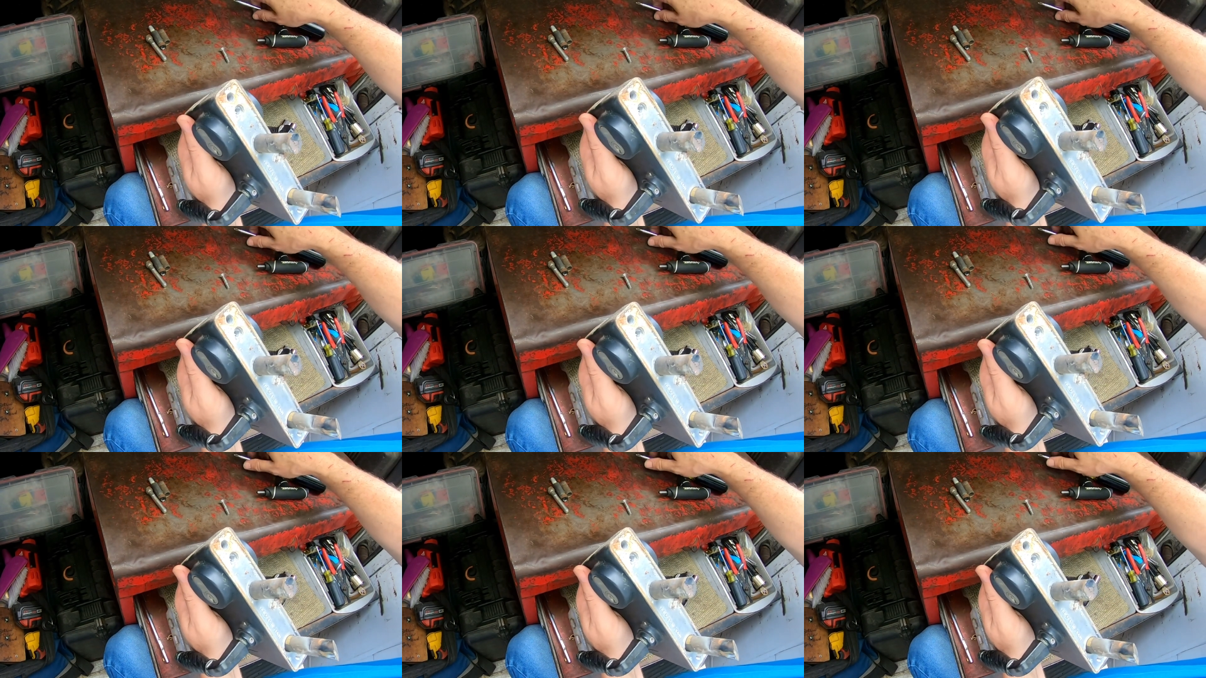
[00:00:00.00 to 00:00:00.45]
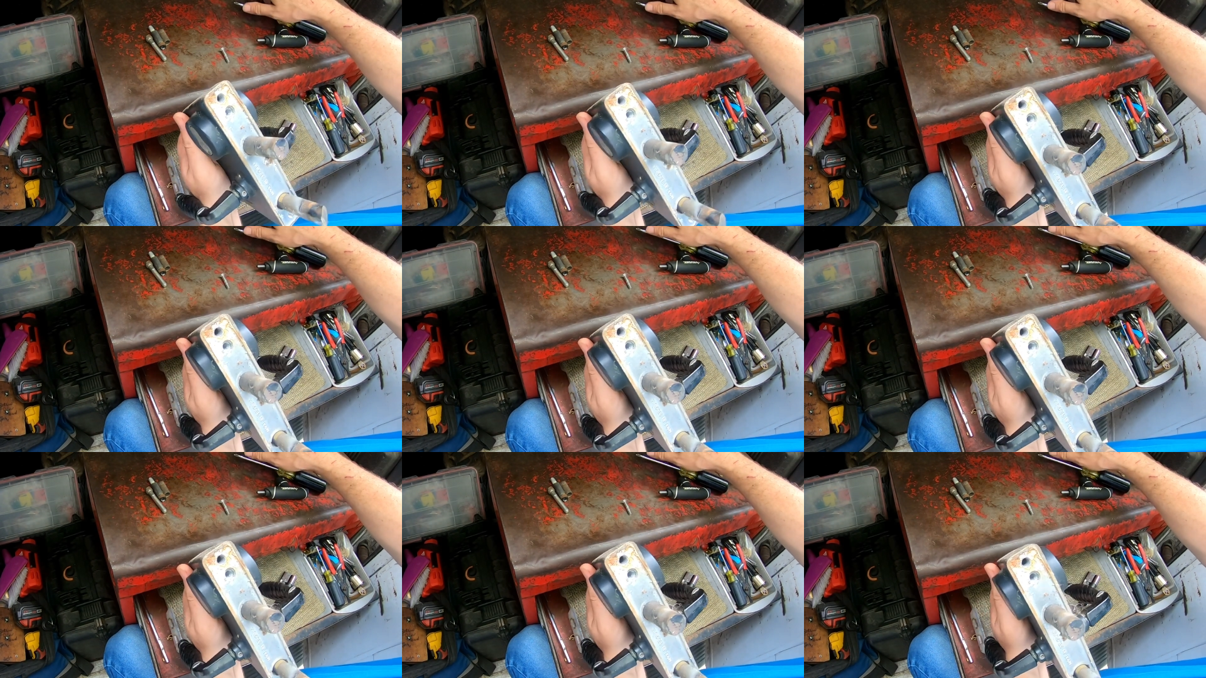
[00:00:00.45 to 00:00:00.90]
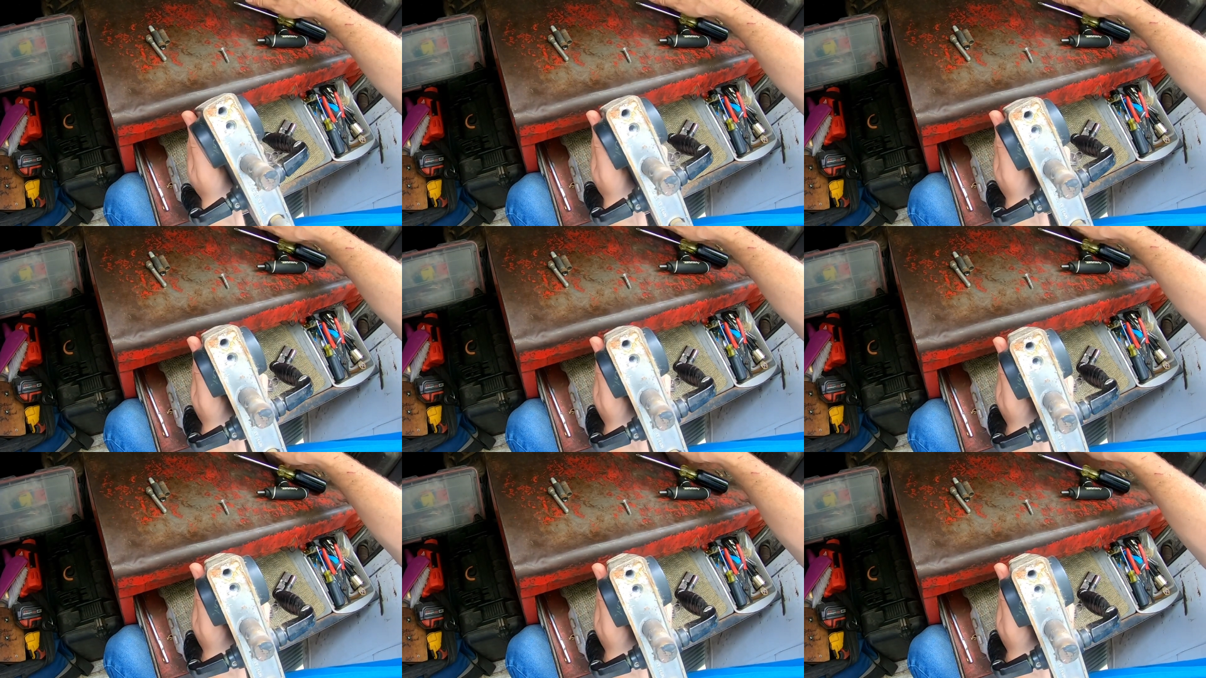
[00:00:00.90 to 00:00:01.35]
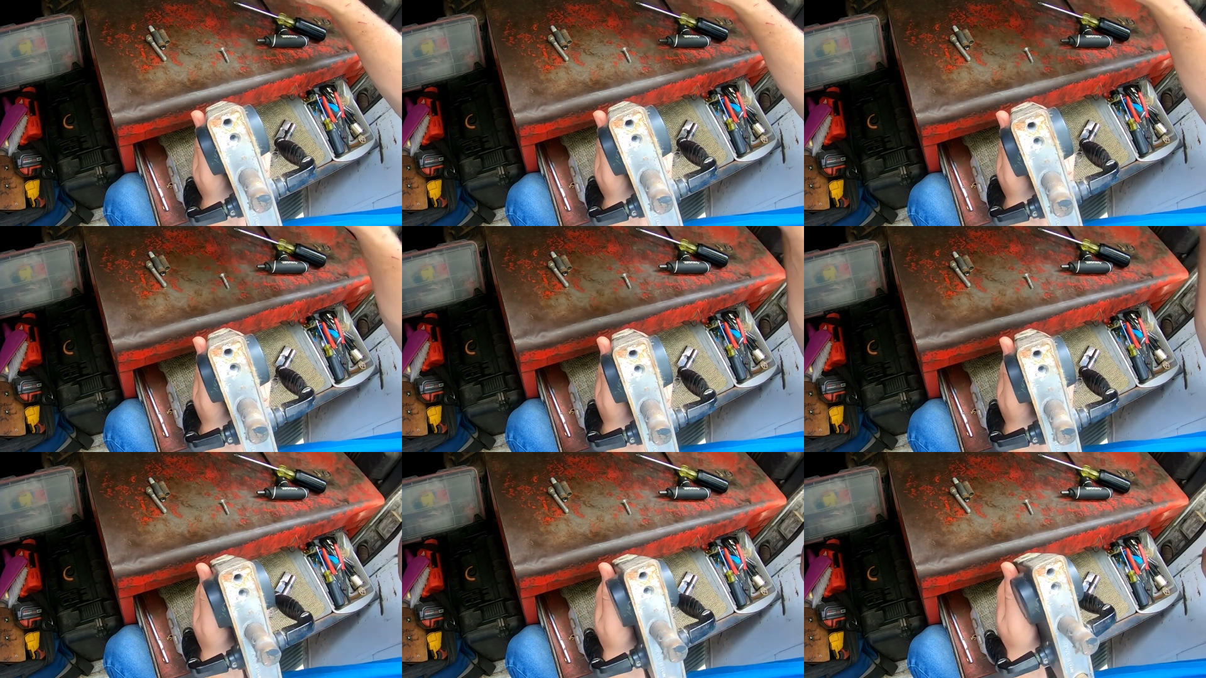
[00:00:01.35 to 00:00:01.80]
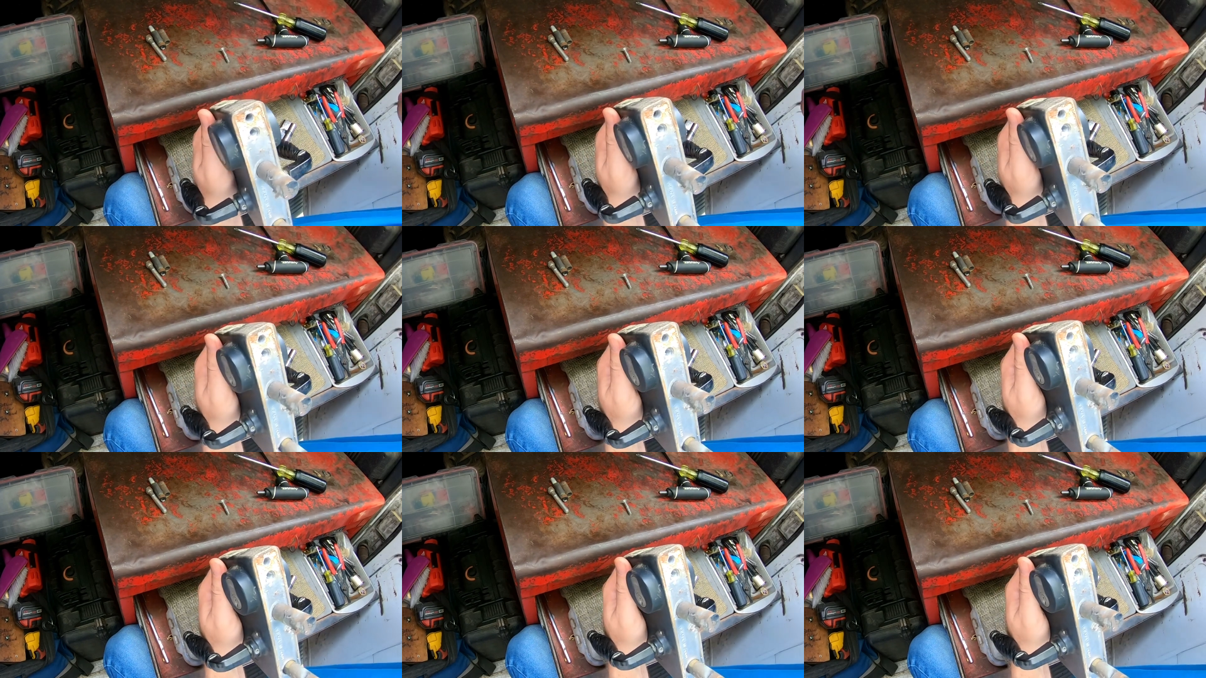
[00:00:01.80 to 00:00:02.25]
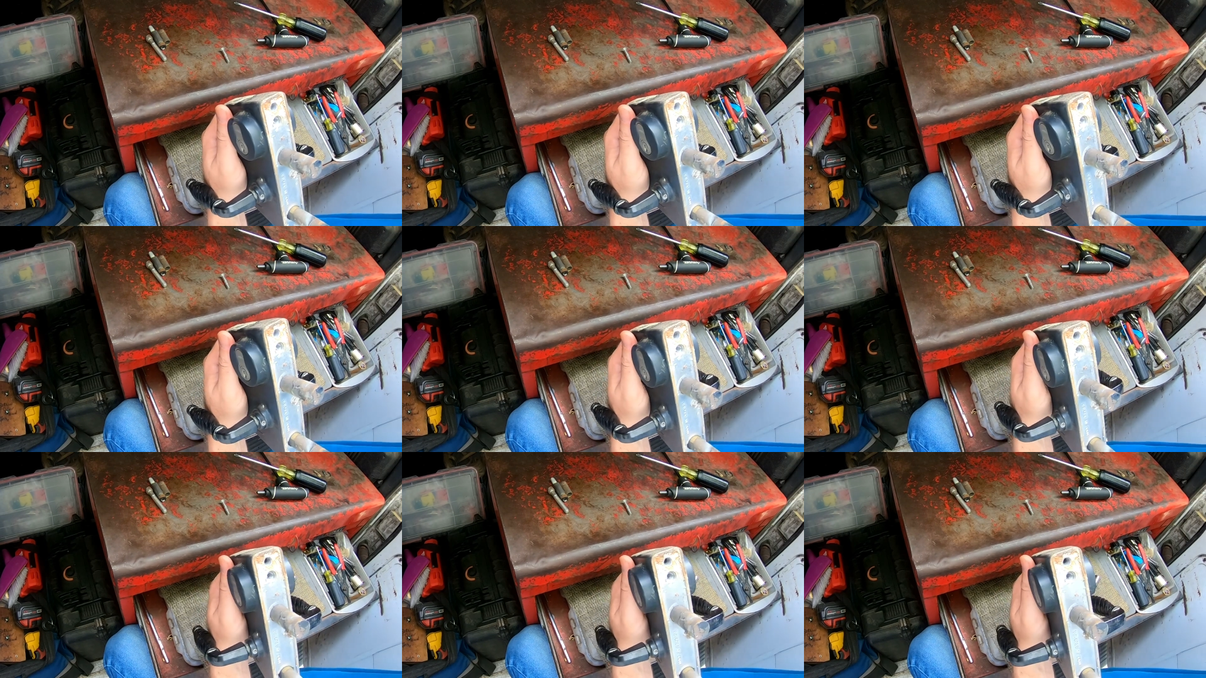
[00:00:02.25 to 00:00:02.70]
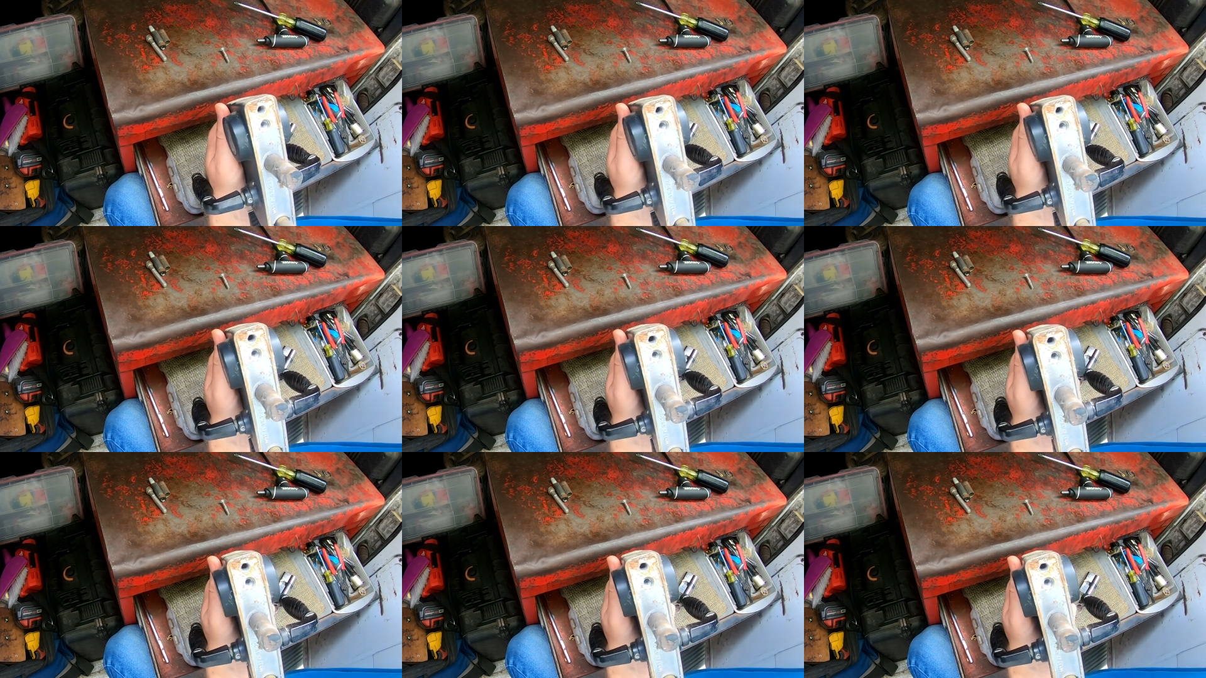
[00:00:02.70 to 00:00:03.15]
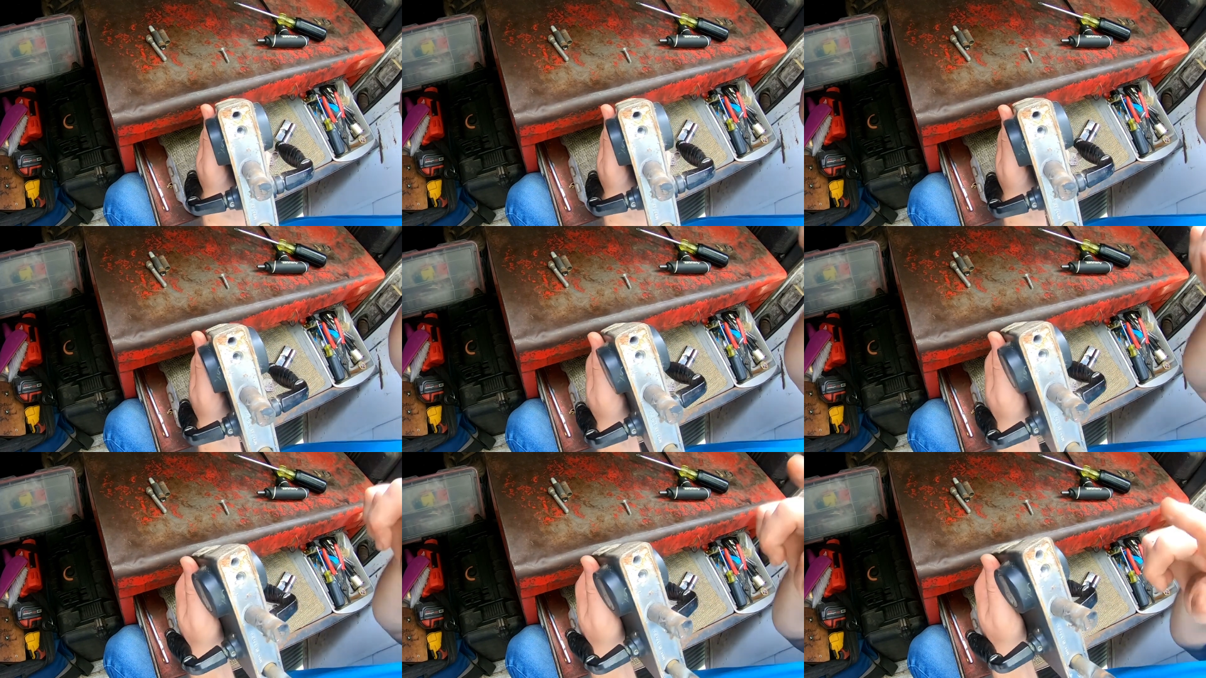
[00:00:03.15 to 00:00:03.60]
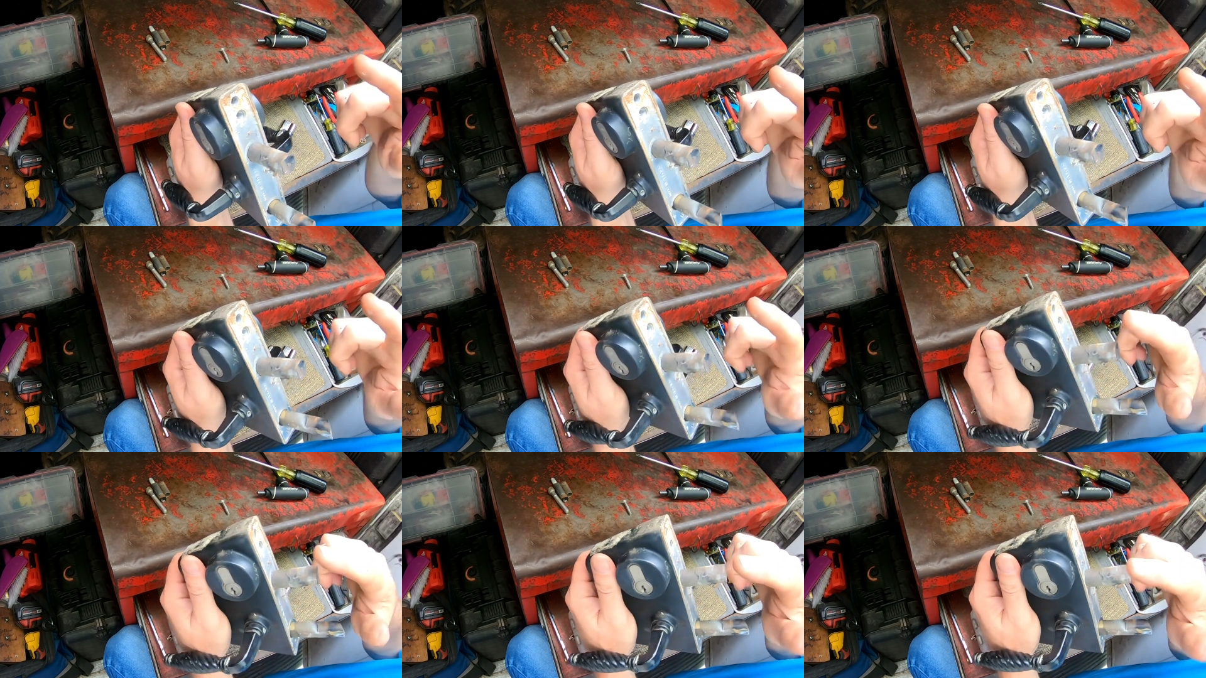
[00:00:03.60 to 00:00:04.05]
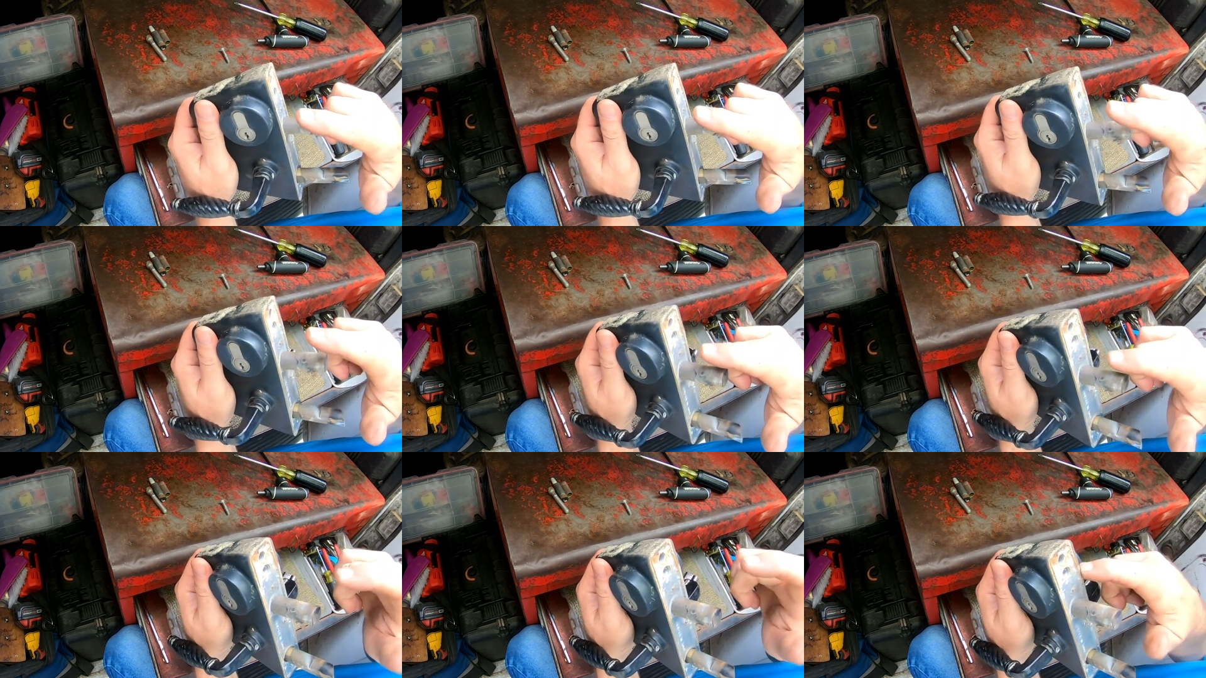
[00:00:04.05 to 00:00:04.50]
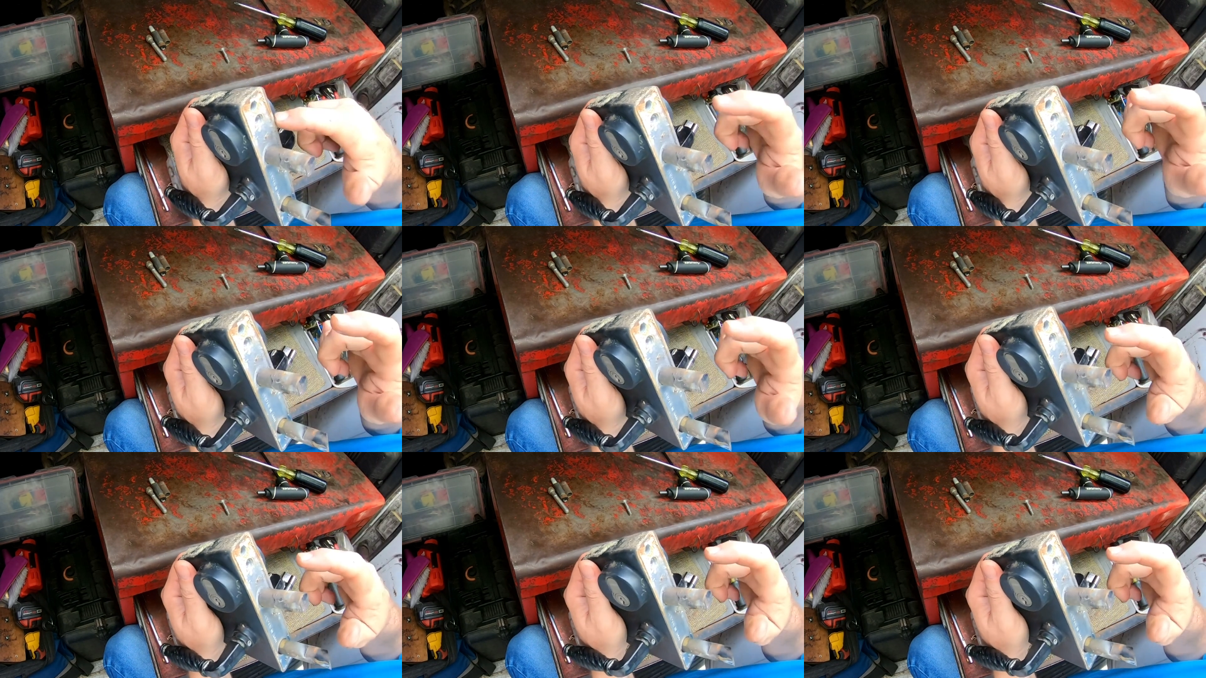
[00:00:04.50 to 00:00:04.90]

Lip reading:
(no speaker visible)